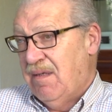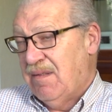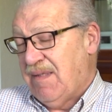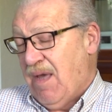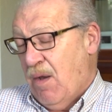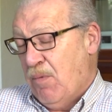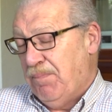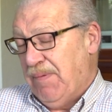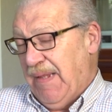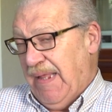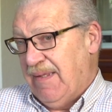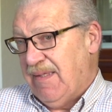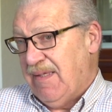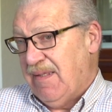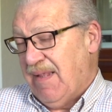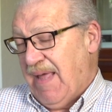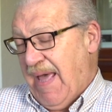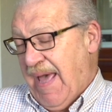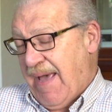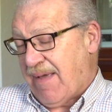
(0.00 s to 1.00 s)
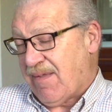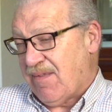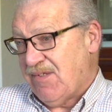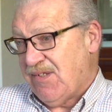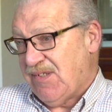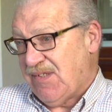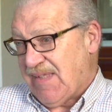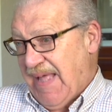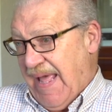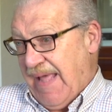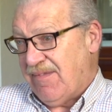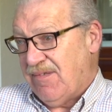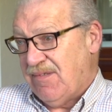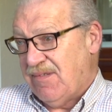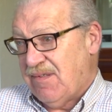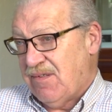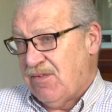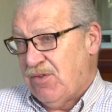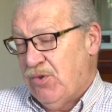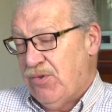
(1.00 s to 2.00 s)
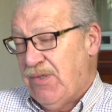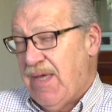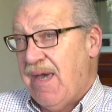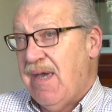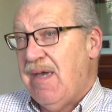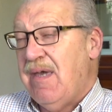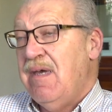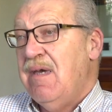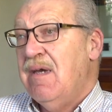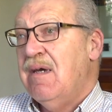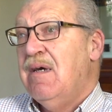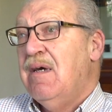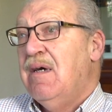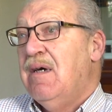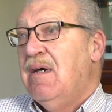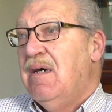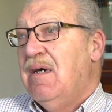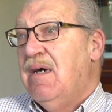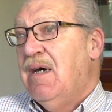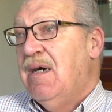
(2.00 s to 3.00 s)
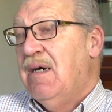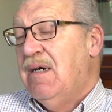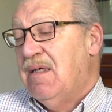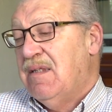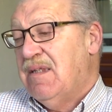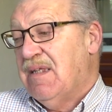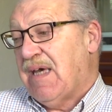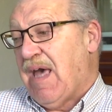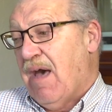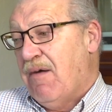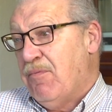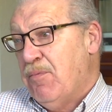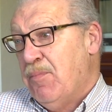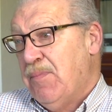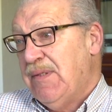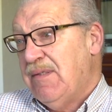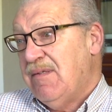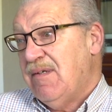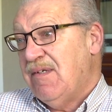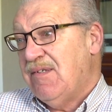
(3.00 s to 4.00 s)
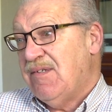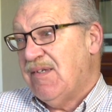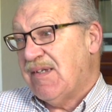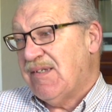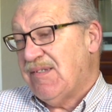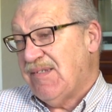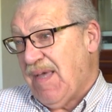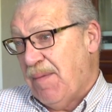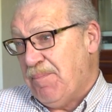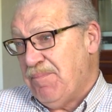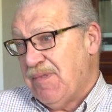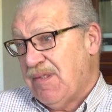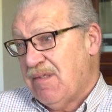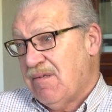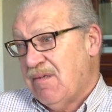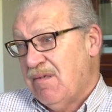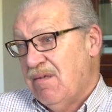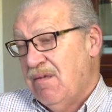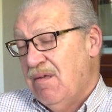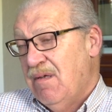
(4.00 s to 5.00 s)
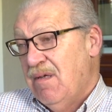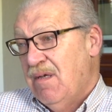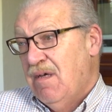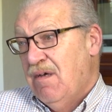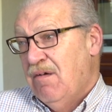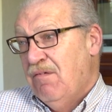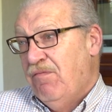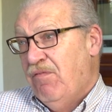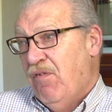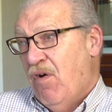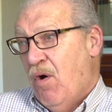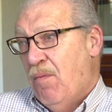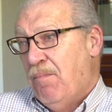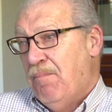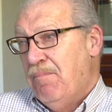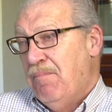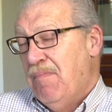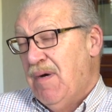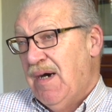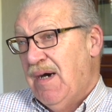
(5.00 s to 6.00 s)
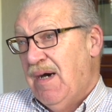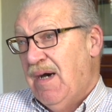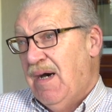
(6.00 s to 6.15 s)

Town Planning Act stands today, the government is exempt from